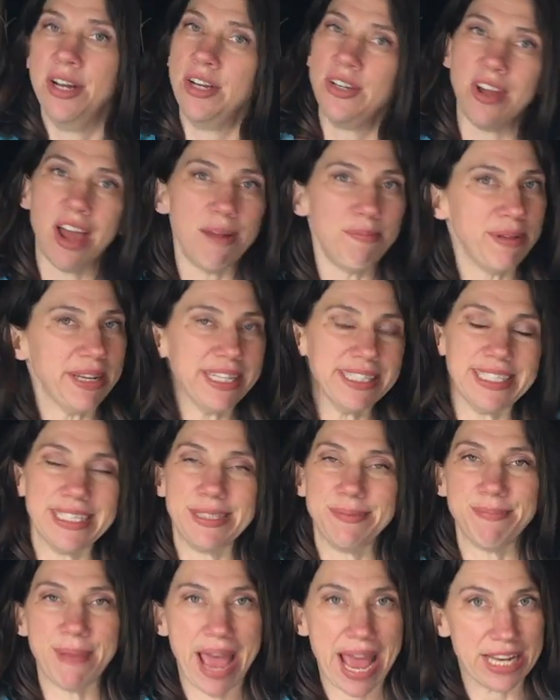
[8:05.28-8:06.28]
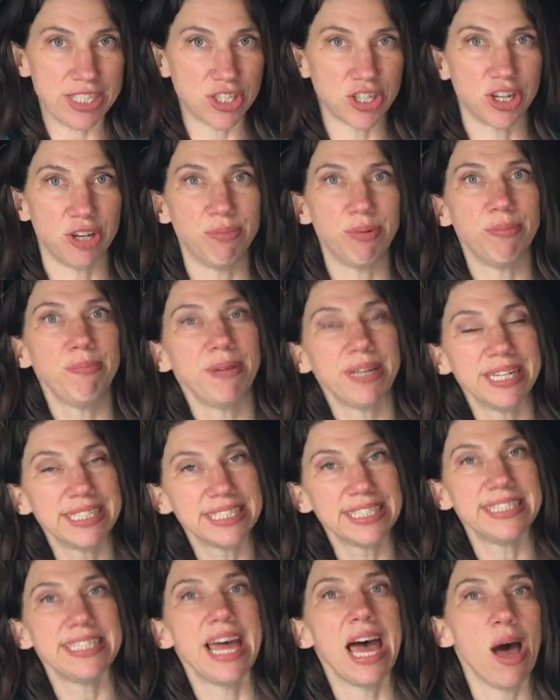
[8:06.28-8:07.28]
not because it's magical, but because
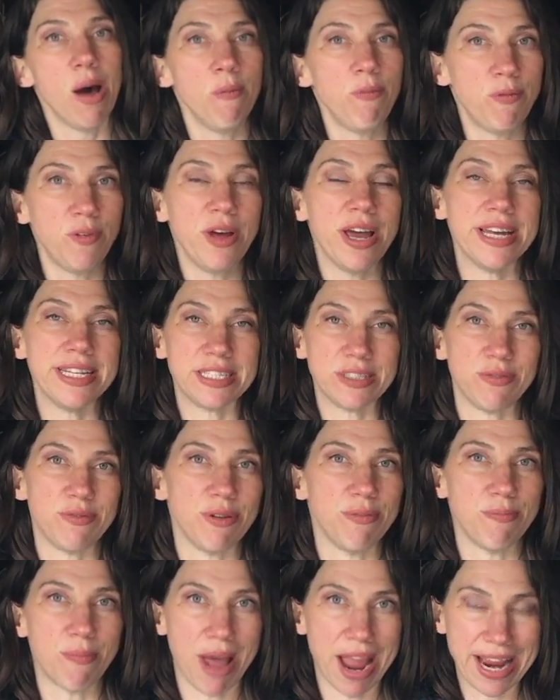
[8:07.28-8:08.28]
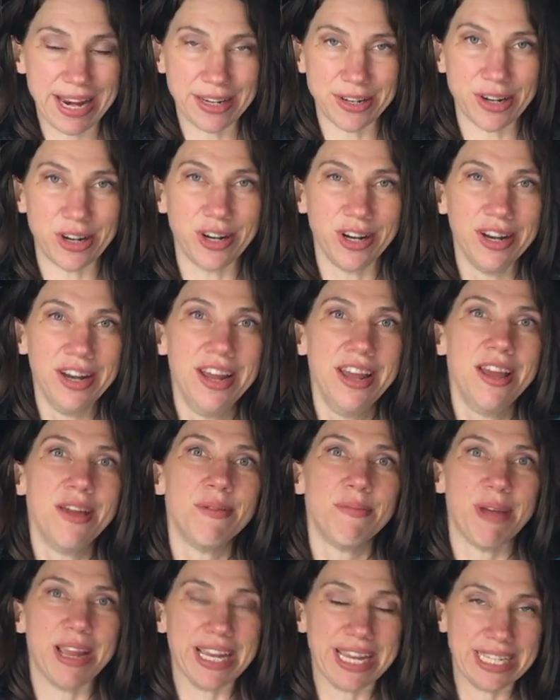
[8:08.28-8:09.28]
it's helpful as a reminder.
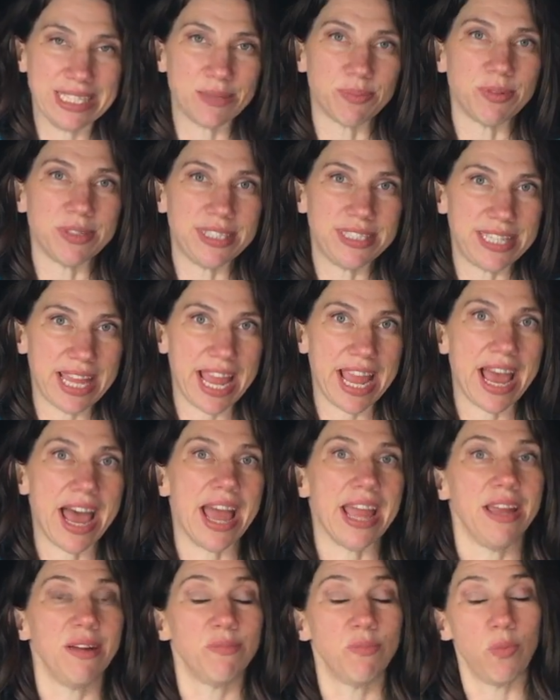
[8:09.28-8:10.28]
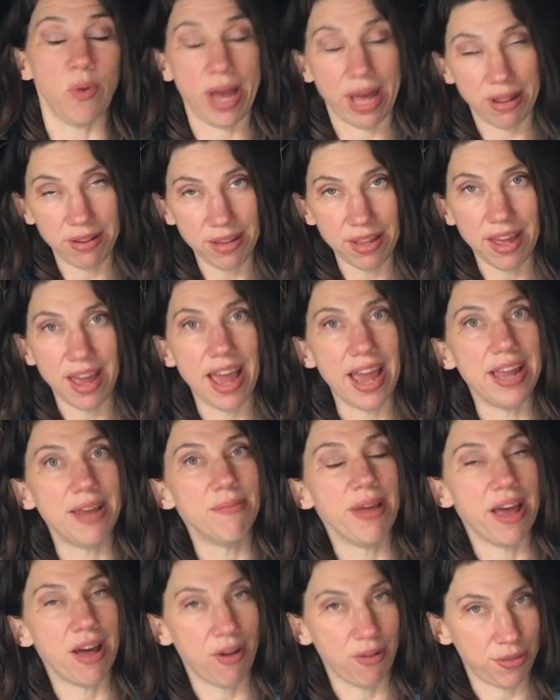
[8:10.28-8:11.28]
My kids will say, I am well, I am
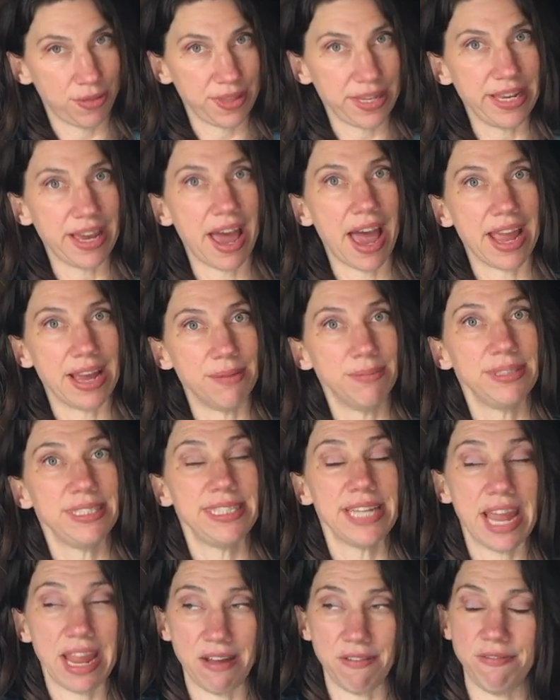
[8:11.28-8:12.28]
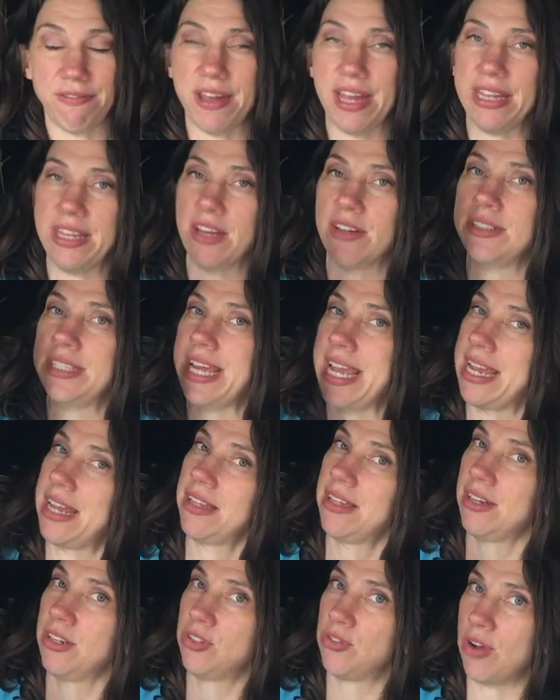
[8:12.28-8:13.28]
healthy, I am safe. And they'll take a
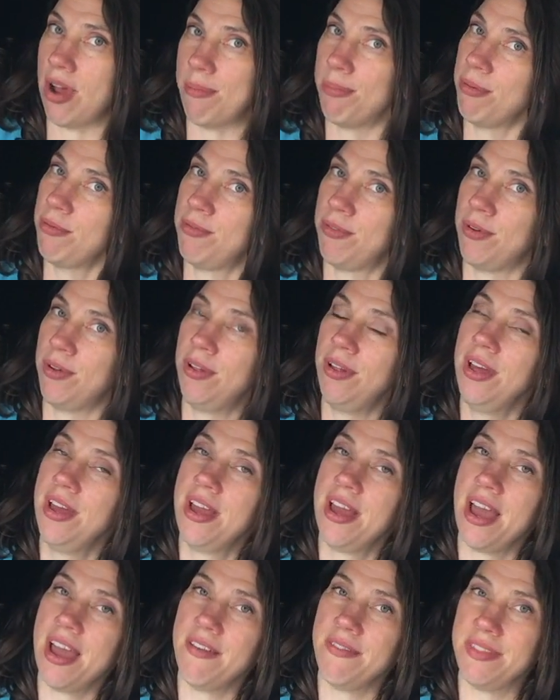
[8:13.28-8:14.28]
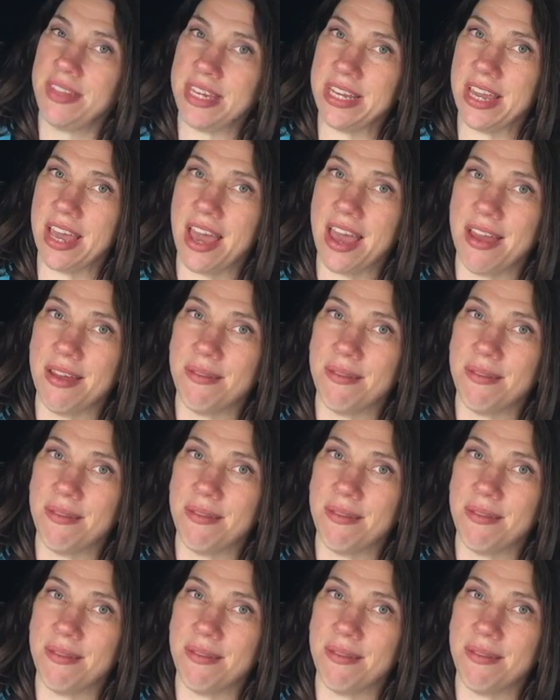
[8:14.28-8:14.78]
little dropper full of the